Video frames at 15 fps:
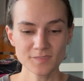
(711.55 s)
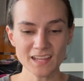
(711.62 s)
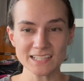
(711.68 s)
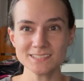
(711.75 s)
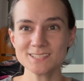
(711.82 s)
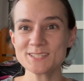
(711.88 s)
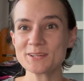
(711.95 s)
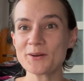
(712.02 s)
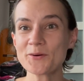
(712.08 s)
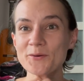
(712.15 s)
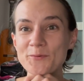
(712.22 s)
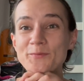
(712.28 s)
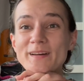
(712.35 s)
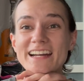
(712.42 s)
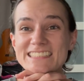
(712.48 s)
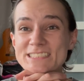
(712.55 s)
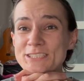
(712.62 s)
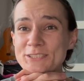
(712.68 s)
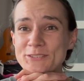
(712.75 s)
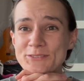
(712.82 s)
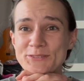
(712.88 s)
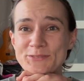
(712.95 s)
And so back
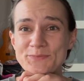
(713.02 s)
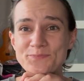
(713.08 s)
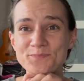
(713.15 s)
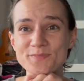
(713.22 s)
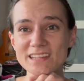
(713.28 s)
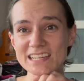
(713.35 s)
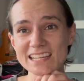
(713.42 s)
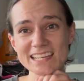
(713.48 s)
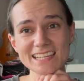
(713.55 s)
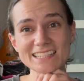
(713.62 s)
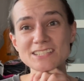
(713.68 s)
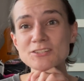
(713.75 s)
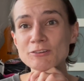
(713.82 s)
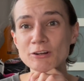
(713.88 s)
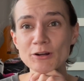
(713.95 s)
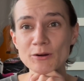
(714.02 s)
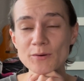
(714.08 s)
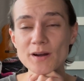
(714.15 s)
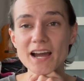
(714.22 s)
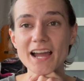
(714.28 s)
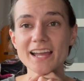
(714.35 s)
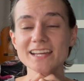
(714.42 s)
to the intro,
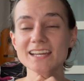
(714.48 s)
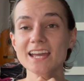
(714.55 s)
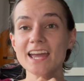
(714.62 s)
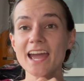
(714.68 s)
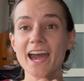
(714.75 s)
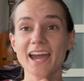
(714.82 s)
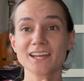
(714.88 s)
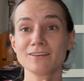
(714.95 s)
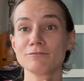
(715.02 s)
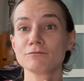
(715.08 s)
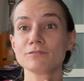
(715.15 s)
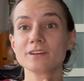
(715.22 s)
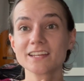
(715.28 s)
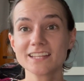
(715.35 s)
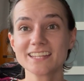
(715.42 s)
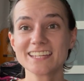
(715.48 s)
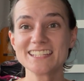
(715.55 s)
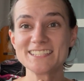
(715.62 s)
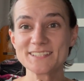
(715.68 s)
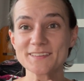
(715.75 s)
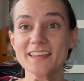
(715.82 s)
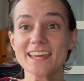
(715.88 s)
I really
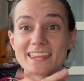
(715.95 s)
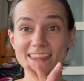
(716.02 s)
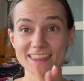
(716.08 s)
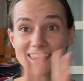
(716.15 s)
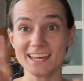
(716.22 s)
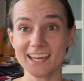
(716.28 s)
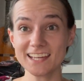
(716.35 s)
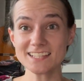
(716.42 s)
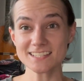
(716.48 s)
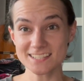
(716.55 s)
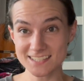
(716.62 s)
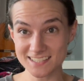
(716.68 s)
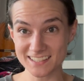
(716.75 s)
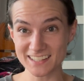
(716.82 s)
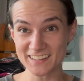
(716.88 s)
do like this.